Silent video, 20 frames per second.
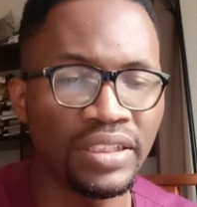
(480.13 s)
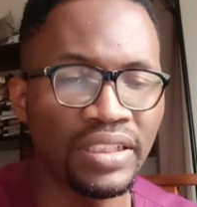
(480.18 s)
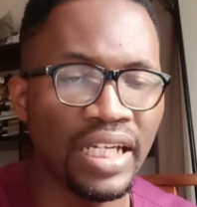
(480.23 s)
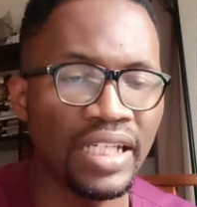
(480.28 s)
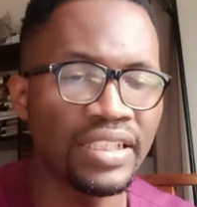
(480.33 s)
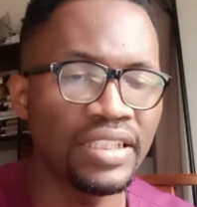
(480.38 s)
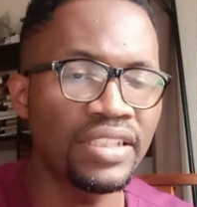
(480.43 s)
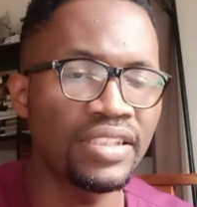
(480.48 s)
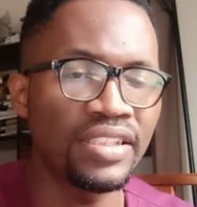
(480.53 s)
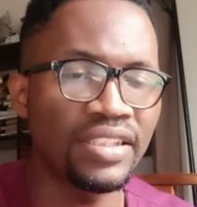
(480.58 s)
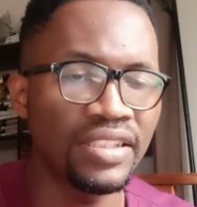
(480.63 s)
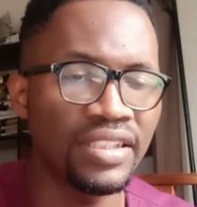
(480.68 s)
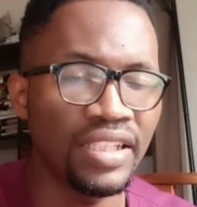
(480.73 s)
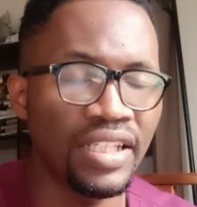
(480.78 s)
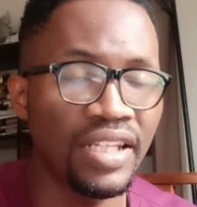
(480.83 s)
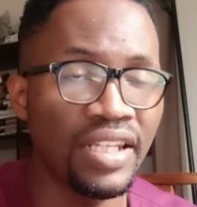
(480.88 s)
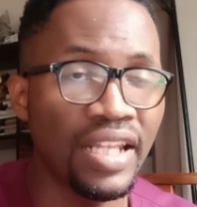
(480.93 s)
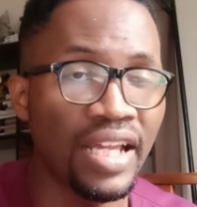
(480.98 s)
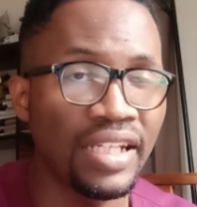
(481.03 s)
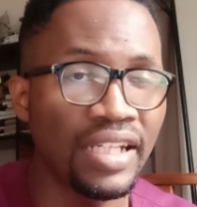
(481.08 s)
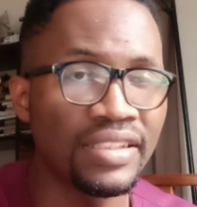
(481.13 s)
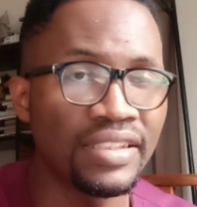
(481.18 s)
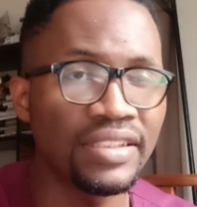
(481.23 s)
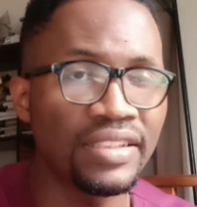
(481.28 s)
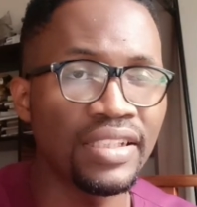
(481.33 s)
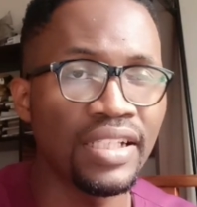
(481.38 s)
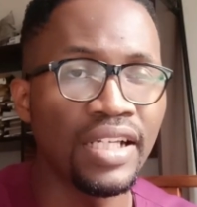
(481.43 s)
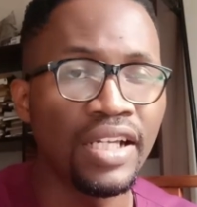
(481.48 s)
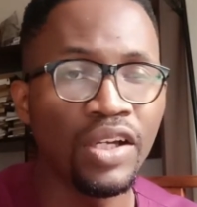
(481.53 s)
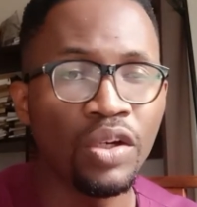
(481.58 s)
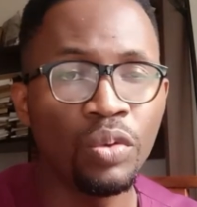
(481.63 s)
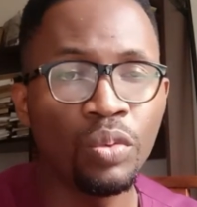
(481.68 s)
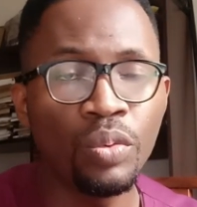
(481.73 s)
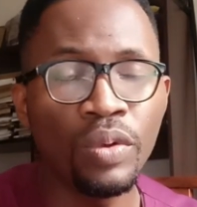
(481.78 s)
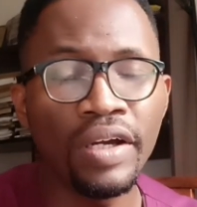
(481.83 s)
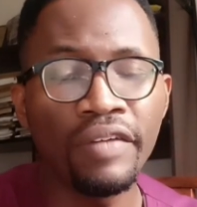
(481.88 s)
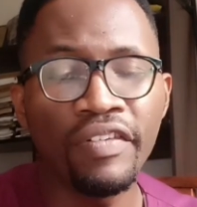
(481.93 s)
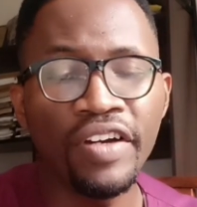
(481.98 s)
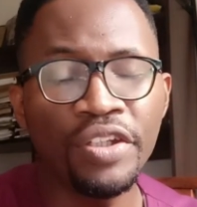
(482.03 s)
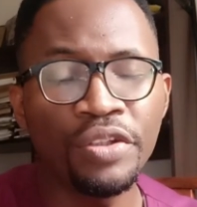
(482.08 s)
I did say that
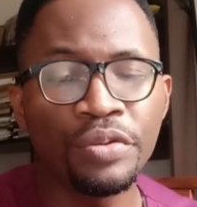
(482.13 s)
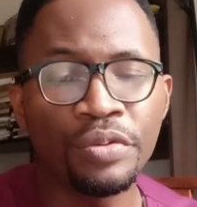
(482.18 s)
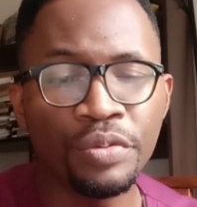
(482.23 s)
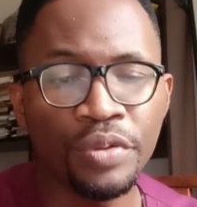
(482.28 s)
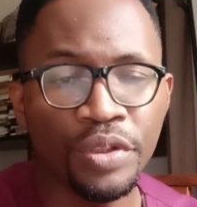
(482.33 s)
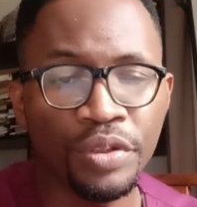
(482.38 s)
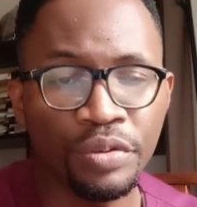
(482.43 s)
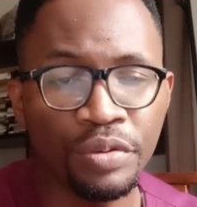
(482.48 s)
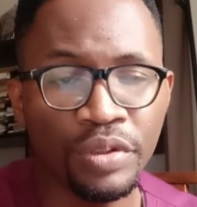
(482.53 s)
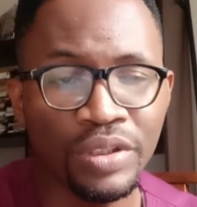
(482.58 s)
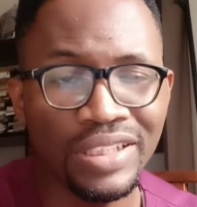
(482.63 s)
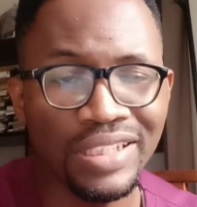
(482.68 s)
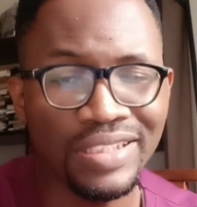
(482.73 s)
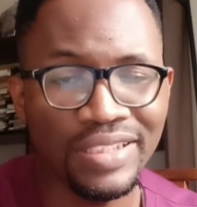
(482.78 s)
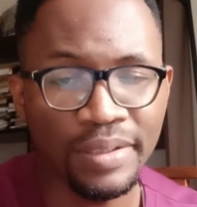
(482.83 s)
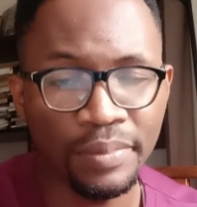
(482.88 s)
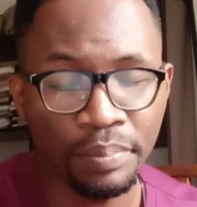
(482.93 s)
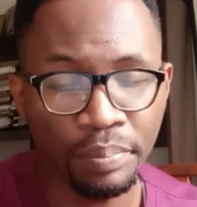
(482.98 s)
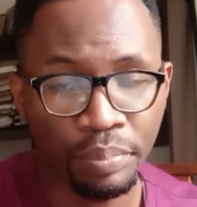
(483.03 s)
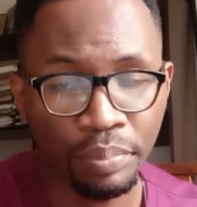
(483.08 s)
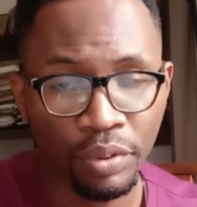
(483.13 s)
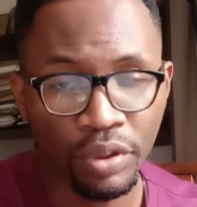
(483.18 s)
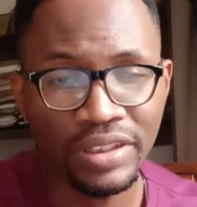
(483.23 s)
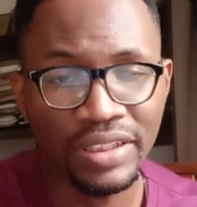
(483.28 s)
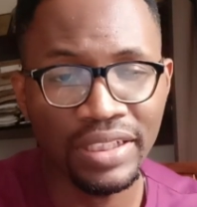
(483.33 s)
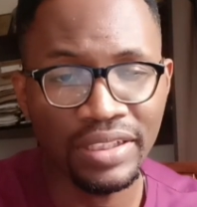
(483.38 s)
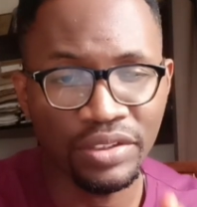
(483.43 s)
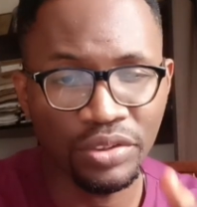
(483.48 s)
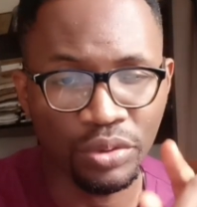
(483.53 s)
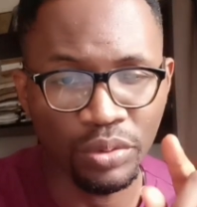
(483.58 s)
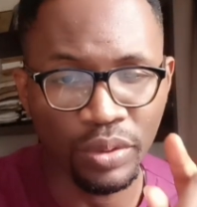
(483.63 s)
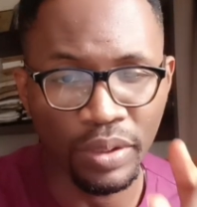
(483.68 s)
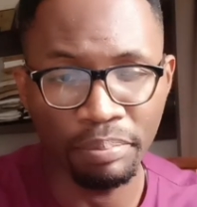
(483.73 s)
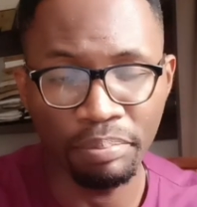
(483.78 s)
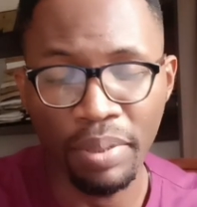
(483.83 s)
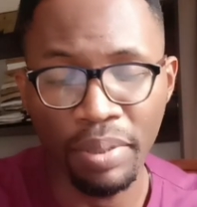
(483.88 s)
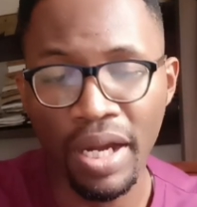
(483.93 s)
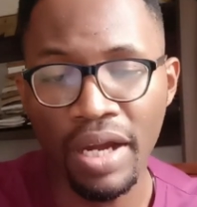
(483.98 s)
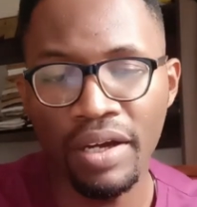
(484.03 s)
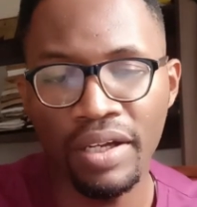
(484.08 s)
whoever you recruit, it's important to
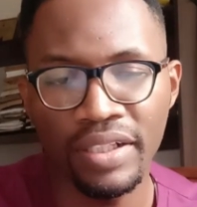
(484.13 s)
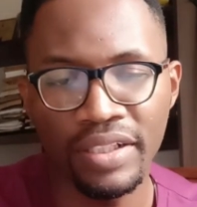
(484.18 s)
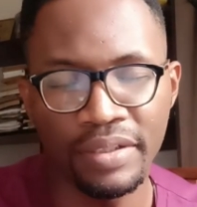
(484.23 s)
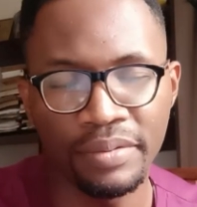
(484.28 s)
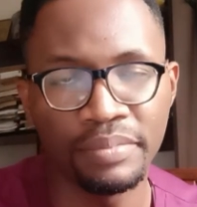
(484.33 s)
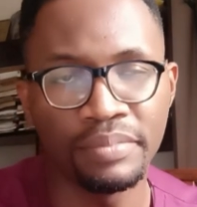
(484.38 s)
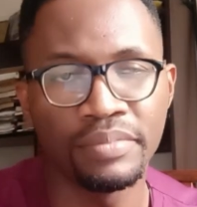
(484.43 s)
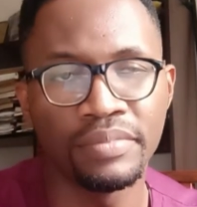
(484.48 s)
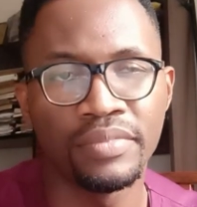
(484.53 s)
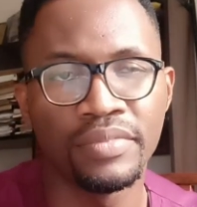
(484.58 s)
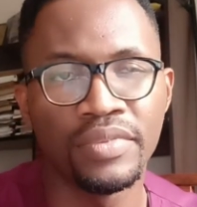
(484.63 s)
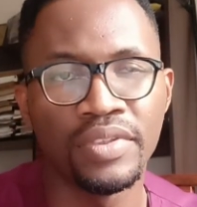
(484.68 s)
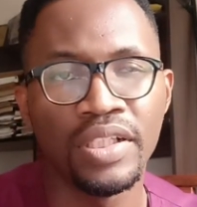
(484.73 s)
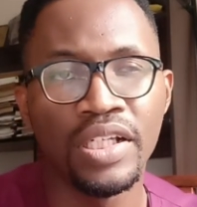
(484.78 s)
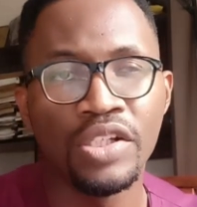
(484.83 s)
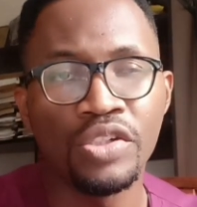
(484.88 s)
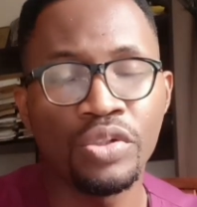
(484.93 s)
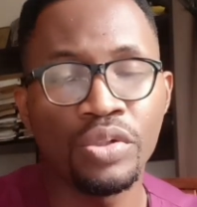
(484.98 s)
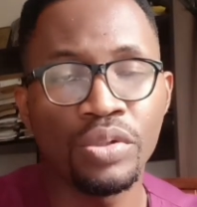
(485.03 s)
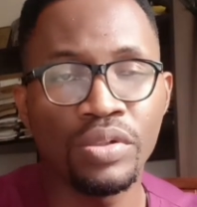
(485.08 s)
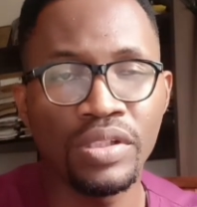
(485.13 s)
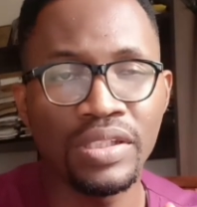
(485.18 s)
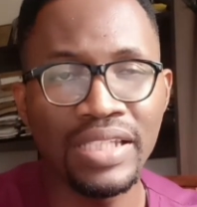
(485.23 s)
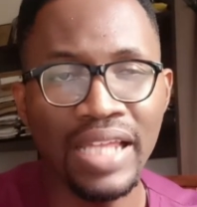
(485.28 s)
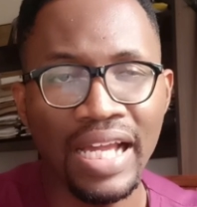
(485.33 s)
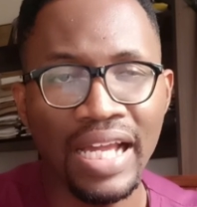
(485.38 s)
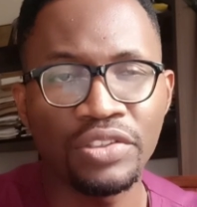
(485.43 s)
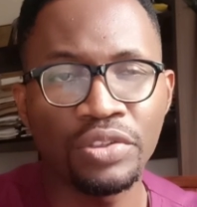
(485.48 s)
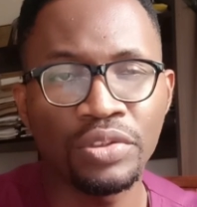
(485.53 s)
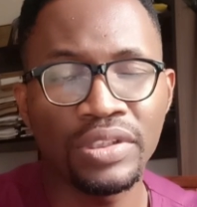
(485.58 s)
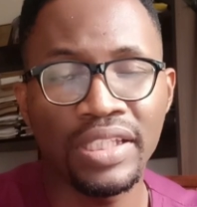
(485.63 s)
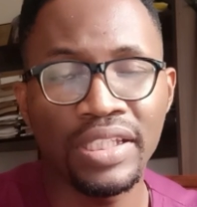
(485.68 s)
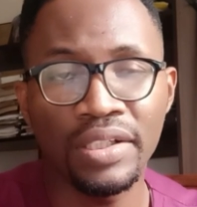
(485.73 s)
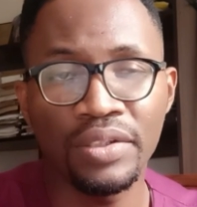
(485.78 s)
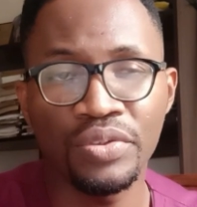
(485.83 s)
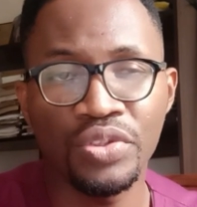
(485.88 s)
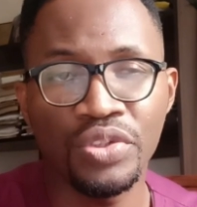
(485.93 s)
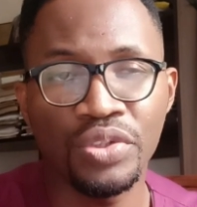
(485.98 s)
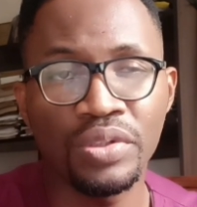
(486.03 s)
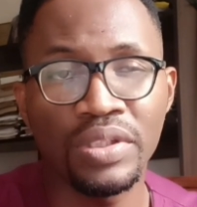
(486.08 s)
empower them. So that
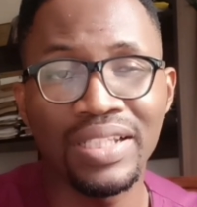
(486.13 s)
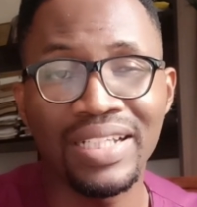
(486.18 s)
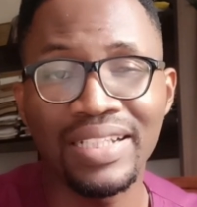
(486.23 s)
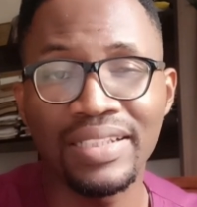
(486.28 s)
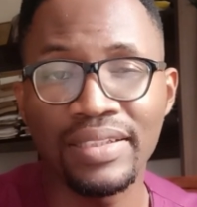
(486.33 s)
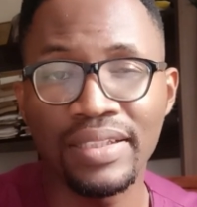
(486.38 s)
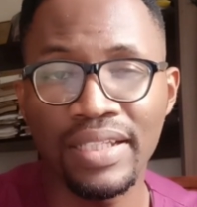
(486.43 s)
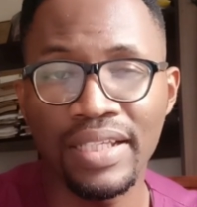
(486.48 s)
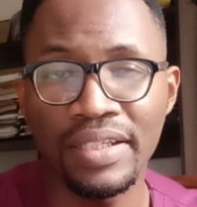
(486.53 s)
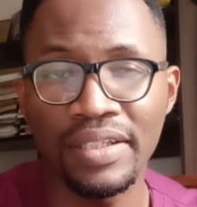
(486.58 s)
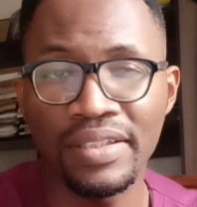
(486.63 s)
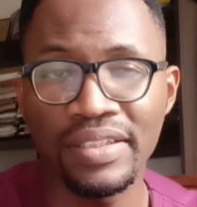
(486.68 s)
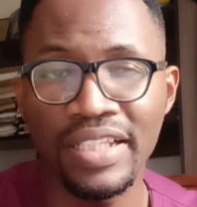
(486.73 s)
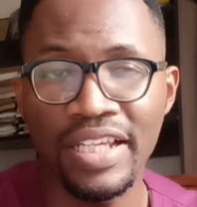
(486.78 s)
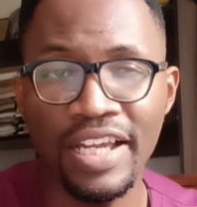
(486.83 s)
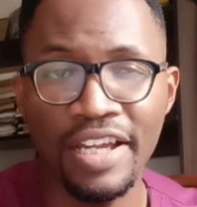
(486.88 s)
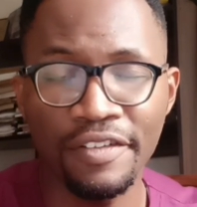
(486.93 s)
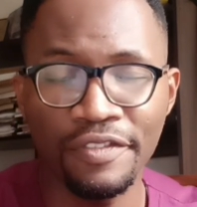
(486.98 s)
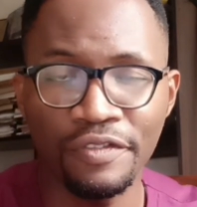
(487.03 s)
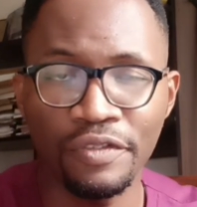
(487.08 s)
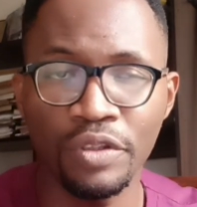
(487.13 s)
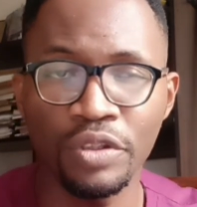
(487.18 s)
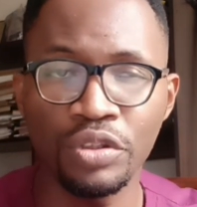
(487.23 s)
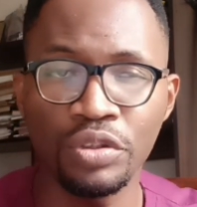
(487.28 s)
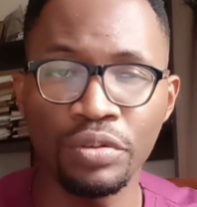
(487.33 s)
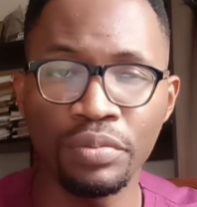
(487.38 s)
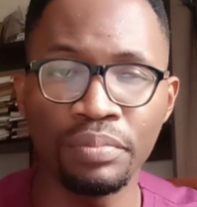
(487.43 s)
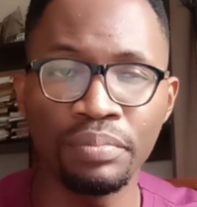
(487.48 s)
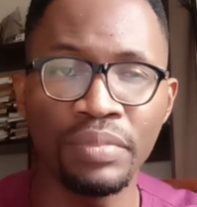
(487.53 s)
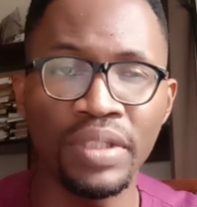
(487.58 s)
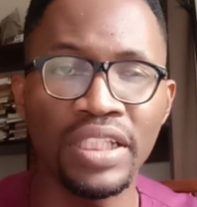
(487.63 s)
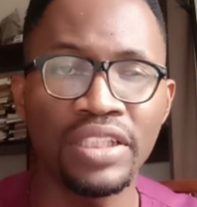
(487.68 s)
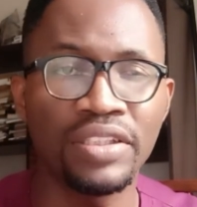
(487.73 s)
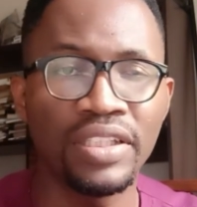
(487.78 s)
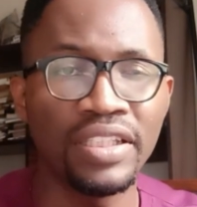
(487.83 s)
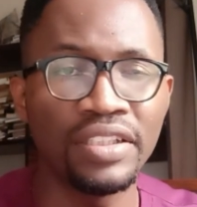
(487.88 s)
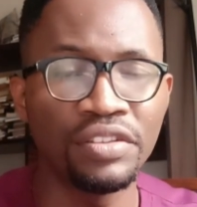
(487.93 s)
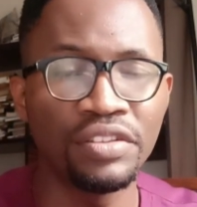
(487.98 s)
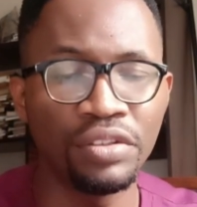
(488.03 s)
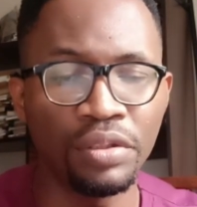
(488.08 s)
tells you the effort you make
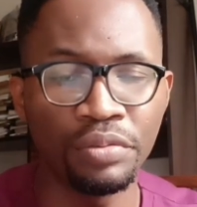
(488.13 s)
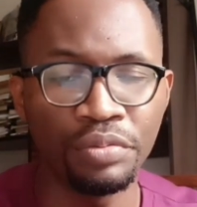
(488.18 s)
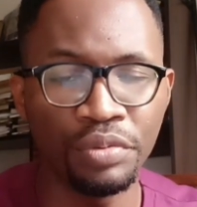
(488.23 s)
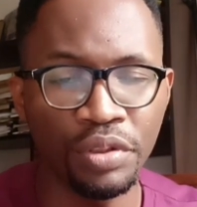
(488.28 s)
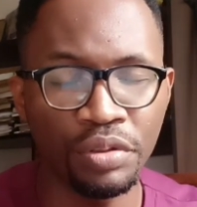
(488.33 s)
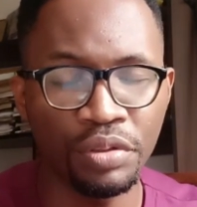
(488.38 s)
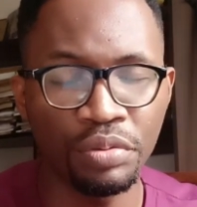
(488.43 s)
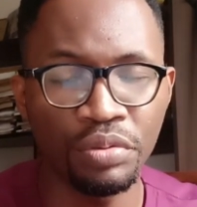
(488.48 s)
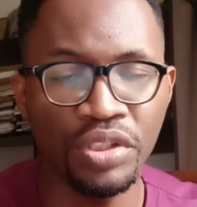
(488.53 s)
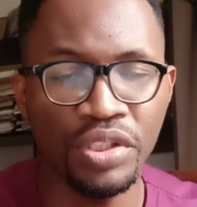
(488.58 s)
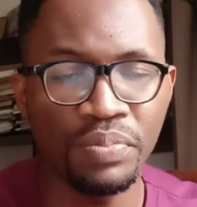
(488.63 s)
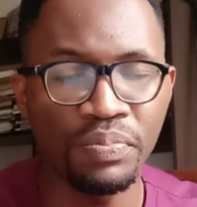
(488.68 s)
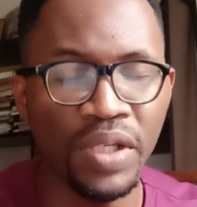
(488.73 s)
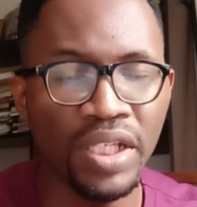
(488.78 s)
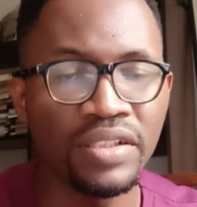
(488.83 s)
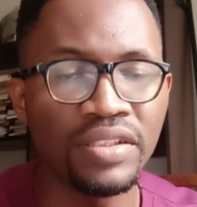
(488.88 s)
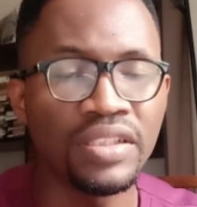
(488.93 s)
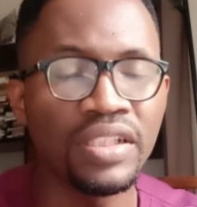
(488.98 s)
in your recruitment,